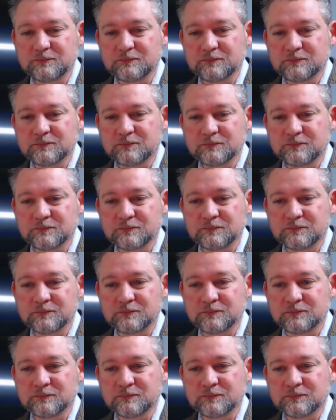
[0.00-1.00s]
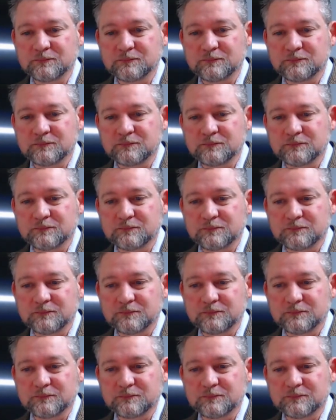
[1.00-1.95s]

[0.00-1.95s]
Nothing is said.